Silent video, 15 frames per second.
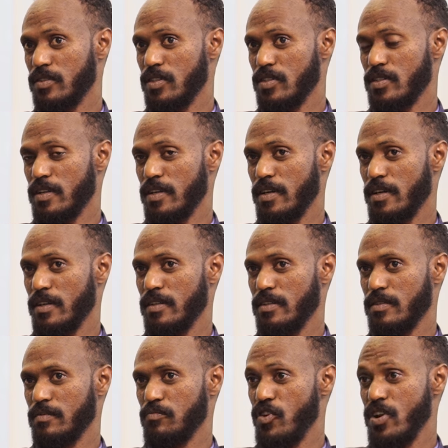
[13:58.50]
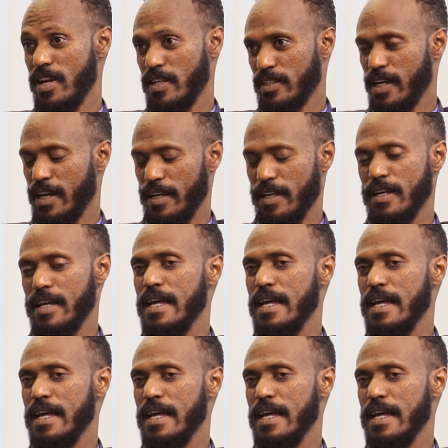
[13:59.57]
just a brilliant guy